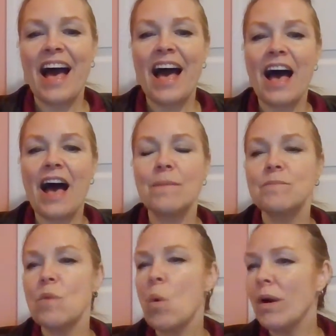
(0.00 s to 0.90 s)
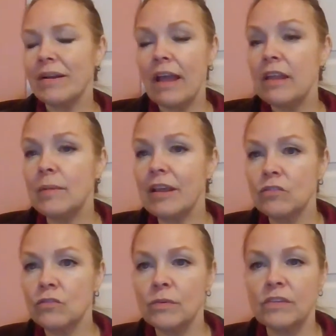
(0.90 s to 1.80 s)
Or anybody
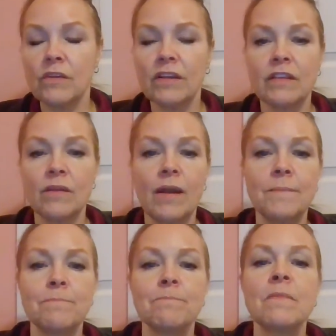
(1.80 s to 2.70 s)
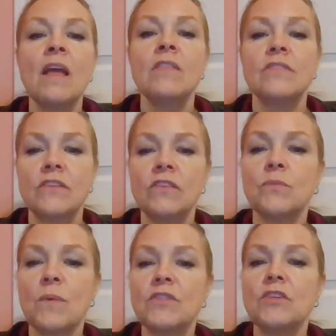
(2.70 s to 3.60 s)
else who reads your essay, right? This
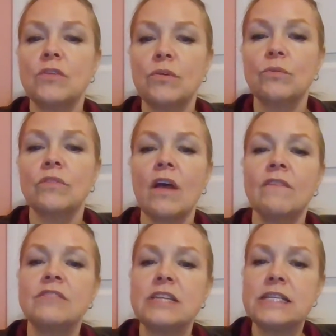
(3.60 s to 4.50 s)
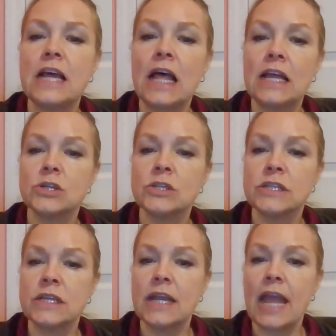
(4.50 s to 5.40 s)
is where the use of detail
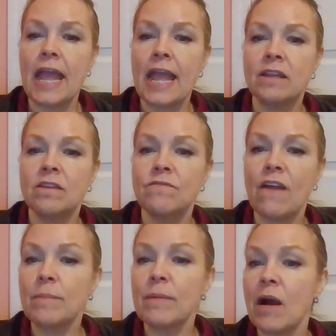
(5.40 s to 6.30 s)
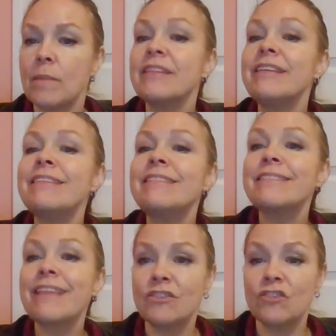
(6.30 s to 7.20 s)
enters and, in fact, becomes
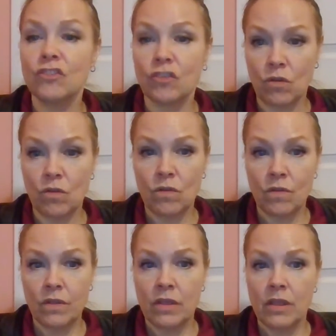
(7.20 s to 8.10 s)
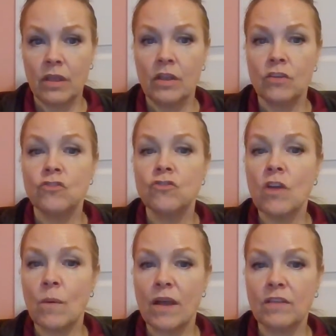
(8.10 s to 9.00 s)
essential.
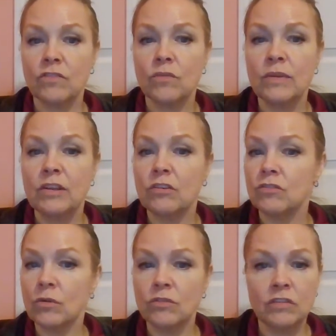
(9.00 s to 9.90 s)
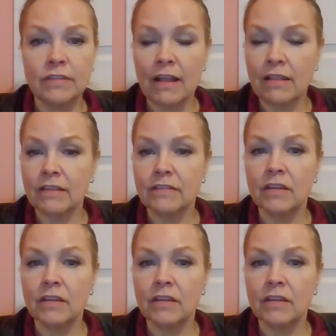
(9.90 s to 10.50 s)
Show us, the readers, don't just tell us.